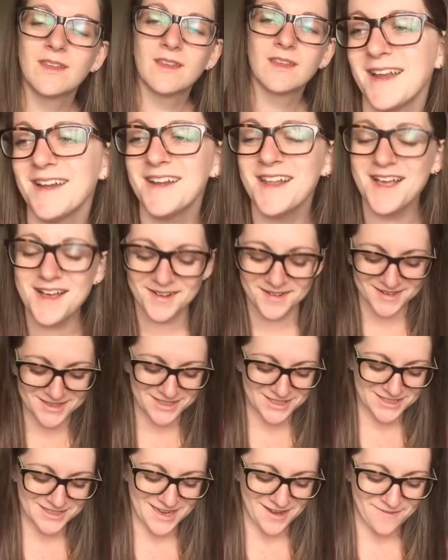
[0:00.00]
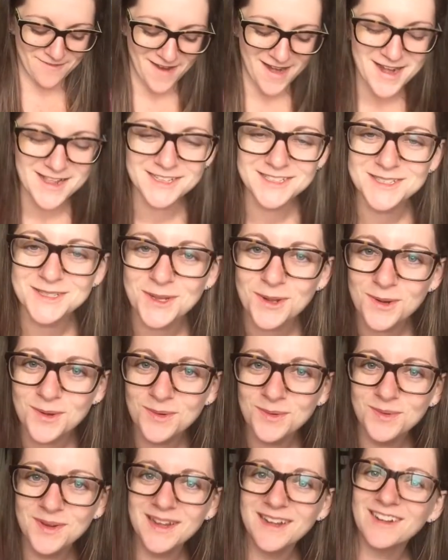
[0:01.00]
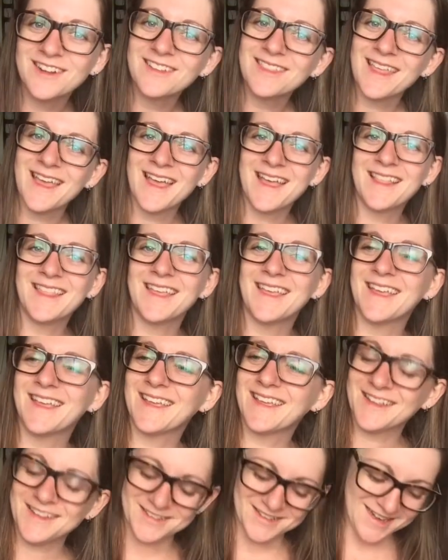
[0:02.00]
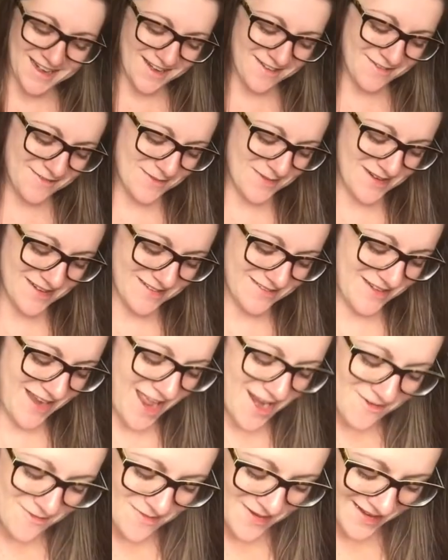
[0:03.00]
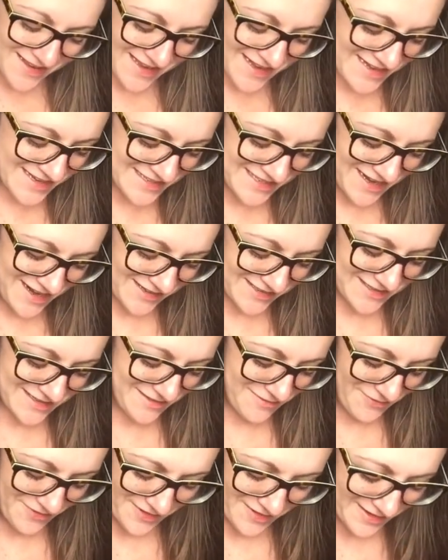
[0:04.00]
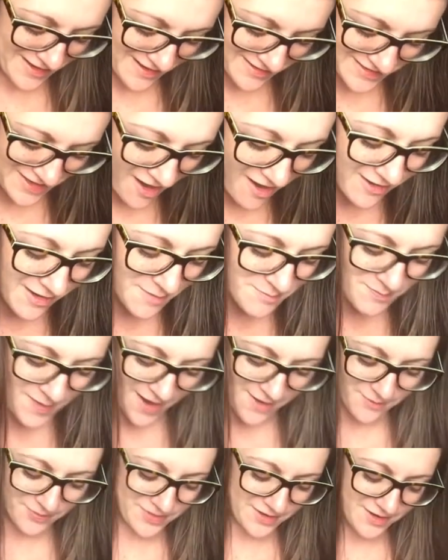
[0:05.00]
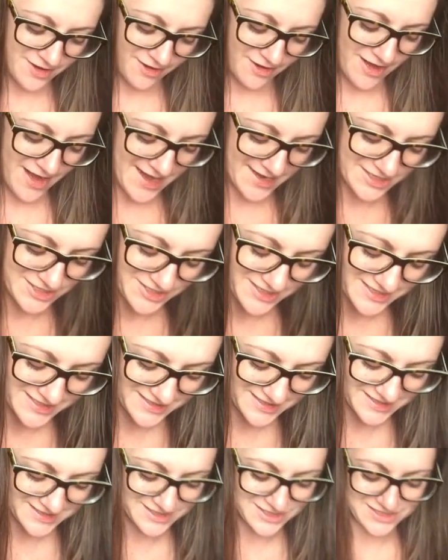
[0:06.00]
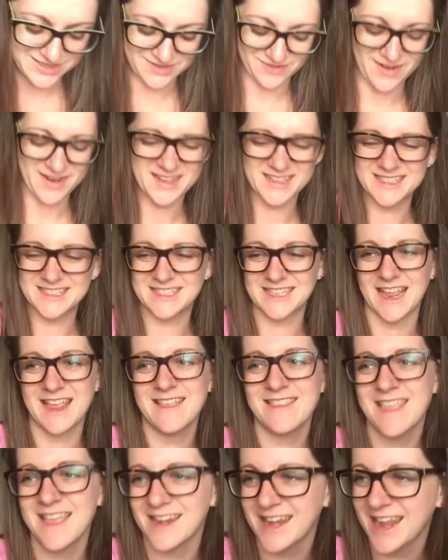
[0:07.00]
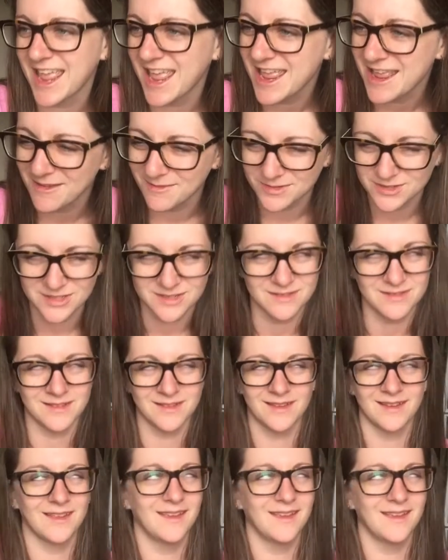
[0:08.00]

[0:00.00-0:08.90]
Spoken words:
I don't know. It's just I find it so weird that like I don't want to get in and talk about the Kardashians because just fucking saying that names.